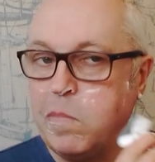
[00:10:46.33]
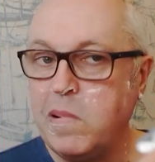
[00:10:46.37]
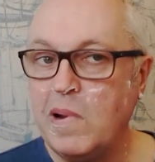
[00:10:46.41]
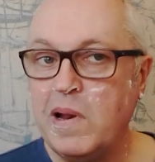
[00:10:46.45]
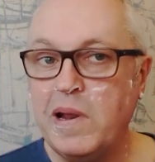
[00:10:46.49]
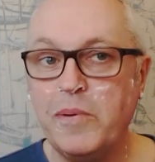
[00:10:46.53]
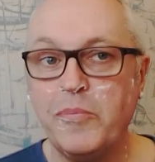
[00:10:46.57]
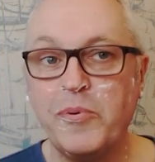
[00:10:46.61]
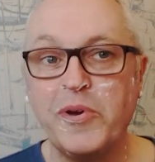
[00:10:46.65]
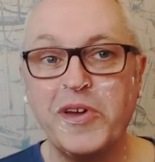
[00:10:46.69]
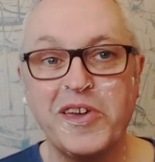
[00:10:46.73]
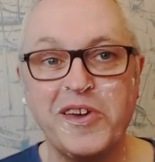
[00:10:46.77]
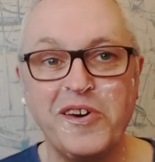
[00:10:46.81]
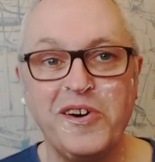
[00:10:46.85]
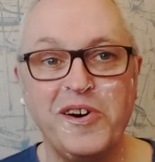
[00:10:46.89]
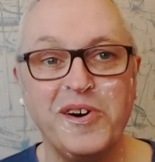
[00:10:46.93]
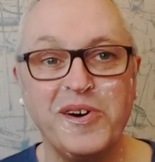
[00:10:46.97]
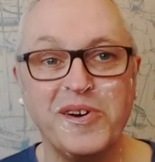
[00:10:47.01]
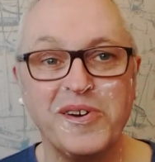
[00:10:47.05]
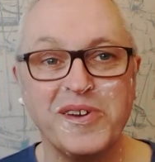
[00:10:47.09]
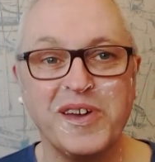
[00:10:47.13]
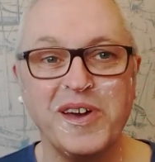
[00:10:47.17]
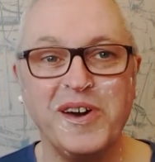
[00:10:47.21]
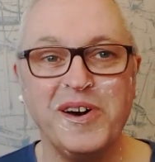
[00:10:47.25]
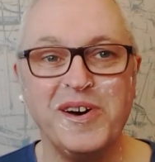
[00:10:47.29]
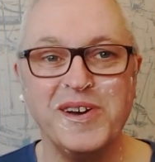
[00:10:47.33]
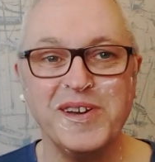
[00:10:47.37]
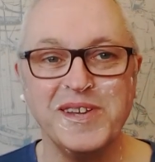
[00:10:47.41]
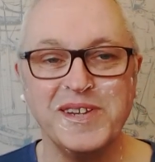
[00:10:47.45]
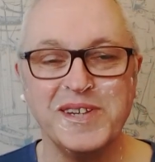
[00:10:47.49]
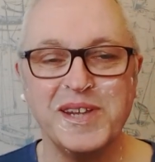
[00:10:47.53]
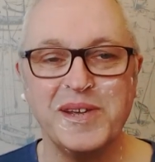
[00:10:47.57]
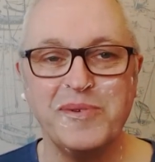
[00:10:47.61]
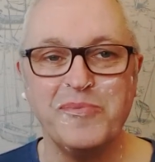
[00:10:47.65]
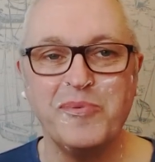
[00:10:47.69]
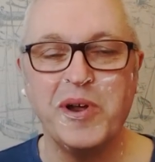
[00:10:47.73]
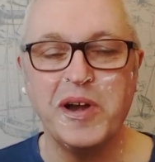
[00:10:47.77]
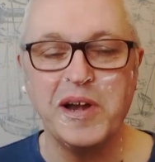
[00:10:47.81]
There we go, guys.
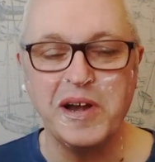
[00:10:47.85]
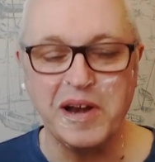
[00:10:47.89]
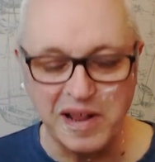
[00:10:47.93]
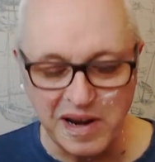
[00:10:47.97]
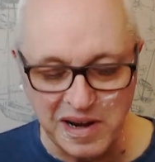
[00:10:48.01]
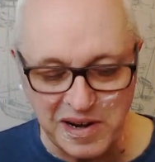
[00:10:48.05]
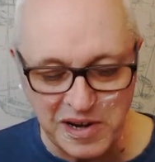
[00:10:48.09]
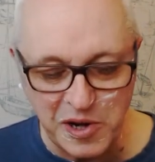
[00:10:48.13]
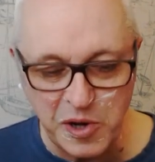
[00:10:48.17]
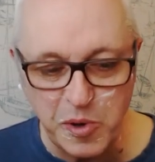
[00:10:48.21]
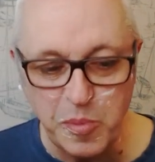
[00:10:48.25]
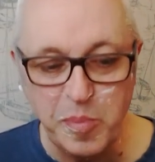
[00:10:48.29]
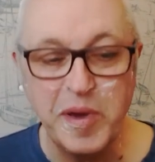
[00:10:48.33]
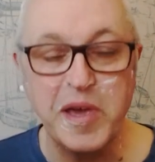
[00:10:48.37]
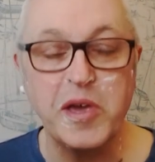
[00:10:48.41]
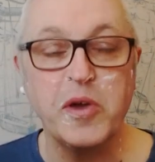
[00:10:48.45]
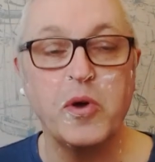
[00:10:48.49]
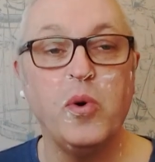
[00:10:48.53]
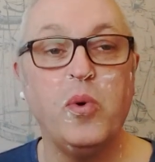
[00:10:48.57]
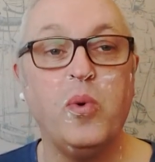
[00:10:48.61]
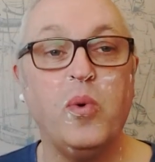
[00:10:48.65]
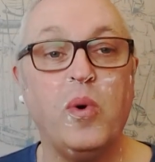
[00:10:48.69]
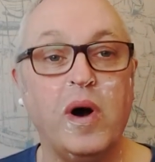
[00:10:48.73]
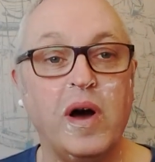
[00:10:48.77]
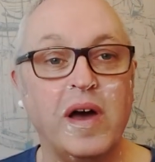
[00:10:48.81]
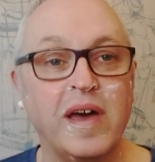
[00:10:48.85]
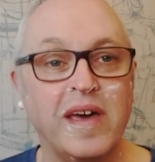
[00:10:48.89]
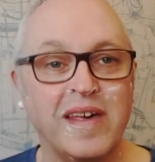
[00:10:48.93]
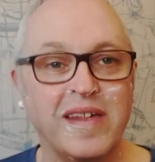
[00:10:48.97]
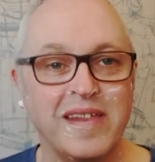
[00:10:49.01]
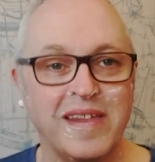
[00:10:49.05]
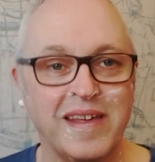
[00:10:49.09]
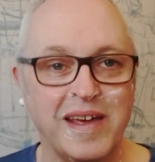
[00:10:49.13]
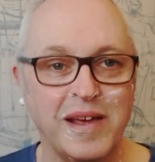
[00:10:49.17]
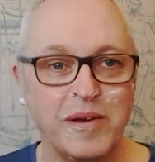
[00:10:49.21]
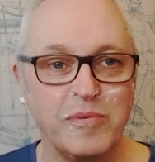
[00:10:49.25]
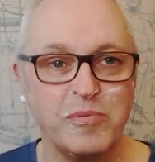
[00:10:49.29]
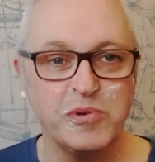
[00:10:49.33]
It went a little bit quiet
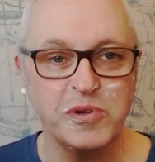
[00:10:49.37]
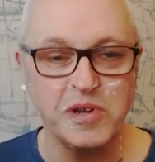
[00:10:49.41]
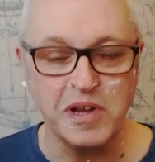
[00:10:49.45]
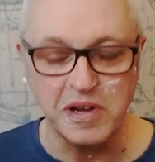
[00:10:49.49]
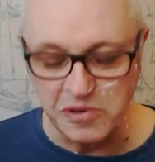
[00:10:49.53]
there. I was